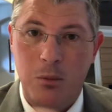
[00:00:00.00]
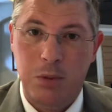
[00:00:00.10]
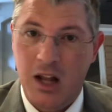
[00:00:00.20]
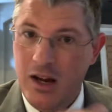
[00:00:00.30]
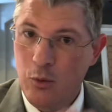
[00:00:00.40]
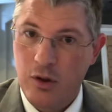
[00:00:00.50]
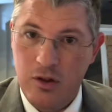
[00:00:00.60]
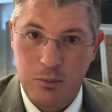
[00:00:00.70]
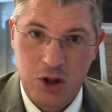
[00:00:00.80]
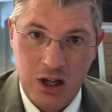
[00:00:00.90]
playing
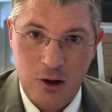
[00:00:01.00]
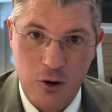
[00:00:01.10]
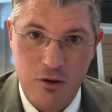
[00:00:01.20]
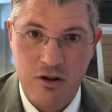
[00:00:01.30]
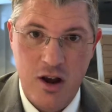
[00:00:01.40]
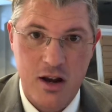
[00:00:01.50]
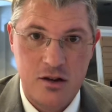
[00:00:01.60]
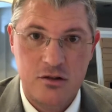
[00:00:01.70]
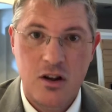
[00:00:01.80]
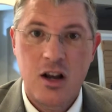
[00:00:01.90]
with particular
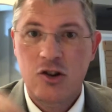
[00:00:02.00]
things,